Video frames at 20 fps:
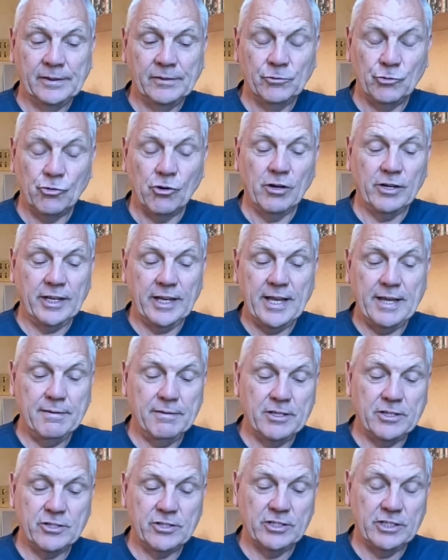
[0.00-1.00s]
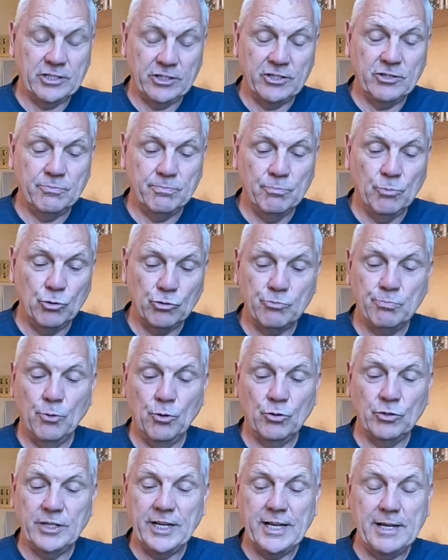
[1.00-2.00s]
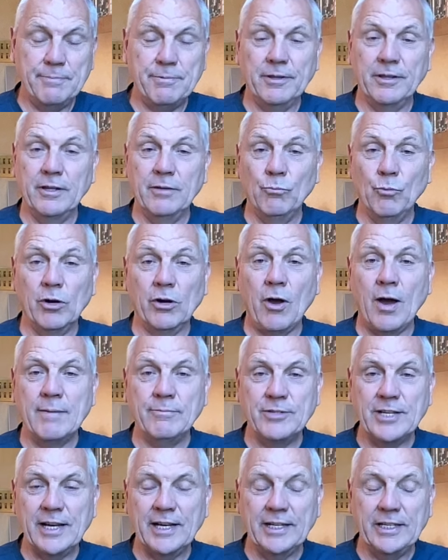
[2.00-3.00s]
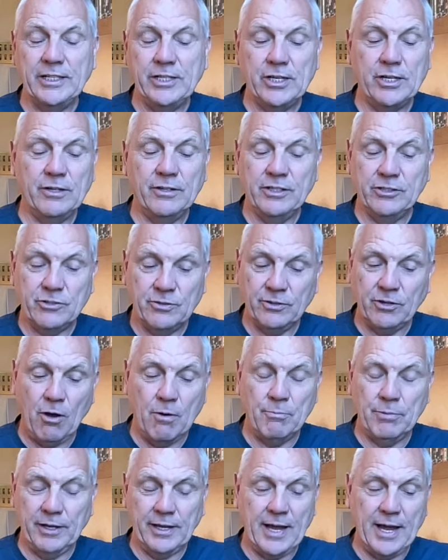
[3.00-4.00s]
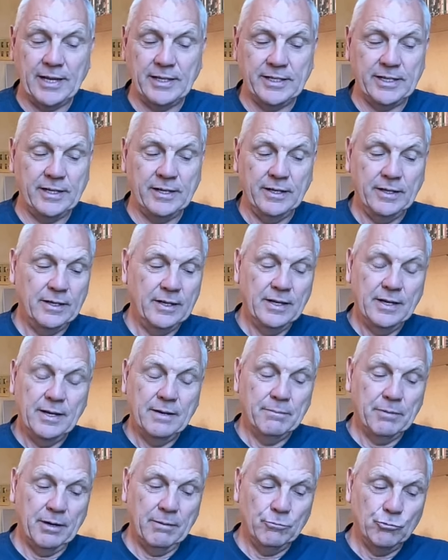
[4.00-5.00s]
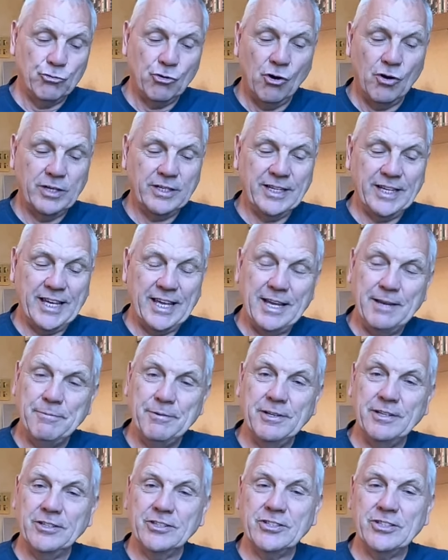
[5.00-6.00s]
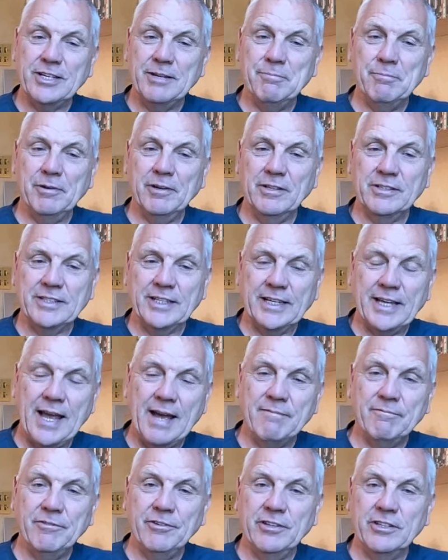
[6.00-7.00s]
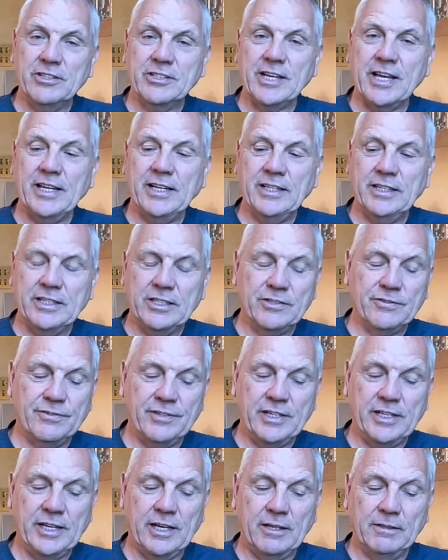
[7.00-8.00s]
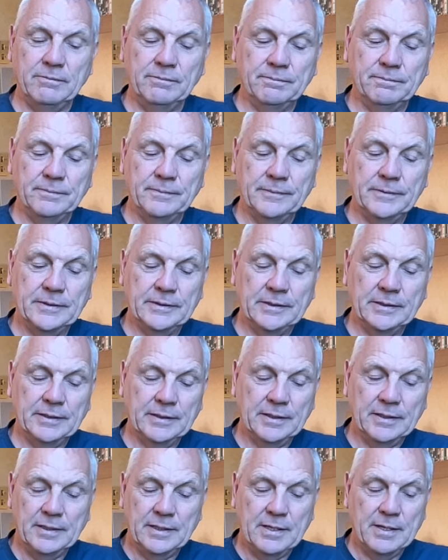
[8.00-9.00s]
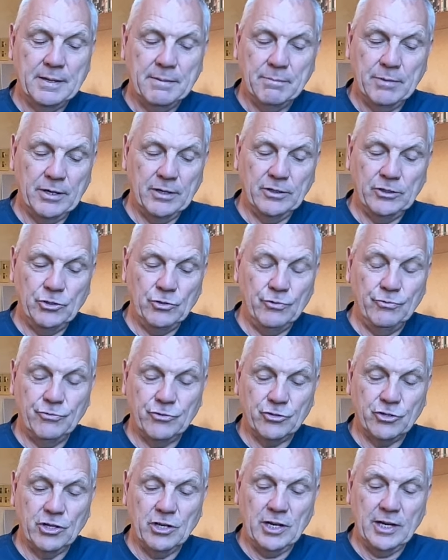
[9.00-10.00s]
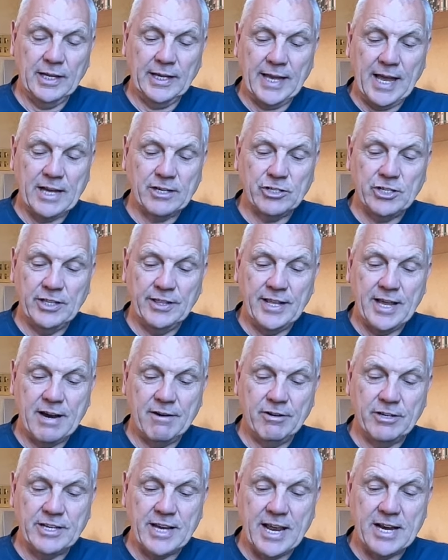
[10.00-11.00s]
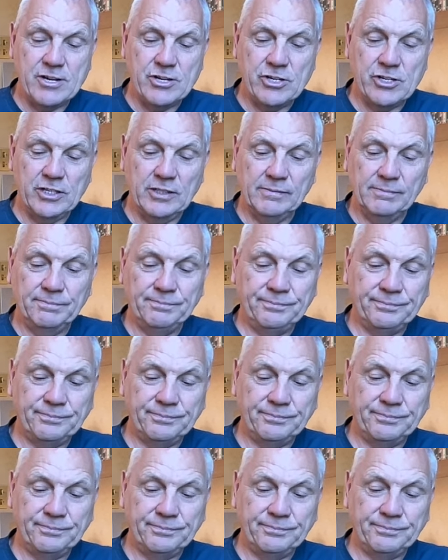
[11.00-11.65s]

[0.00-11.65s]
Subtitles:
I'm trying to keep this. This is much more deeper than what I'm telling you. It's complicated, but I'm trying to keep it as simple as I can for the sake of this video. But you've certainly catching their attention.